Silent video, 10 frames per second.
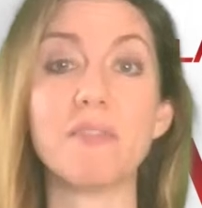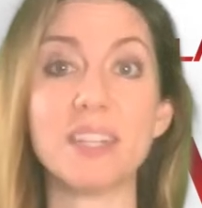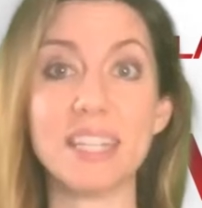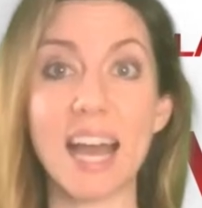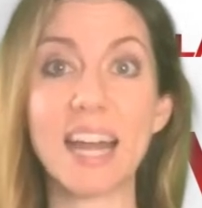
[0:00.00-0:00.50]
of
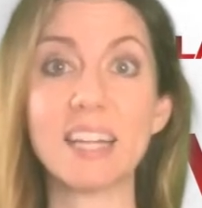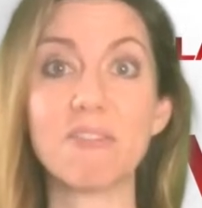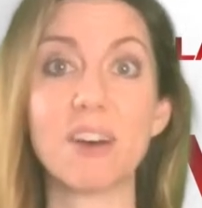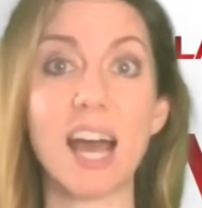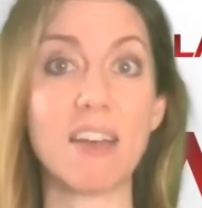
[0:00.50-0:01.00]

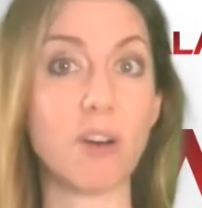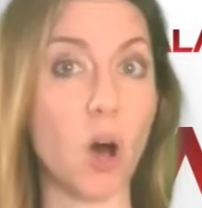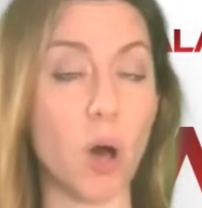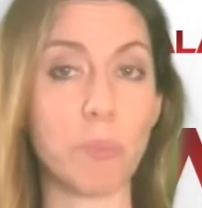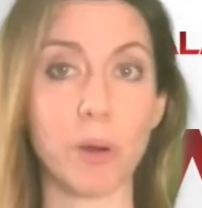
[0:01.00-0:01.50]
95
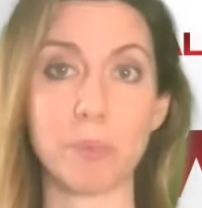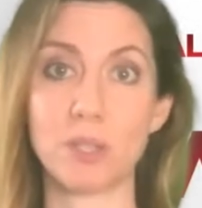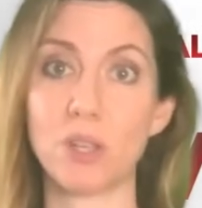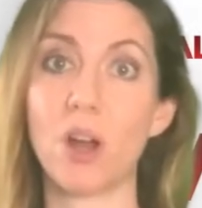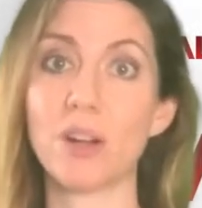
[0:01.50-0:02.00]

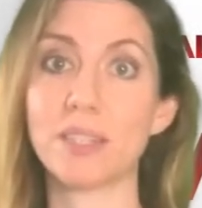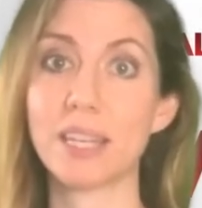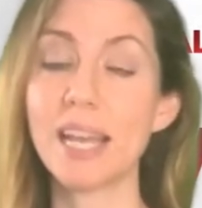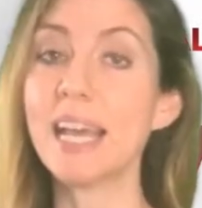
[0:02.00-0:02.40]
all-purpose yards.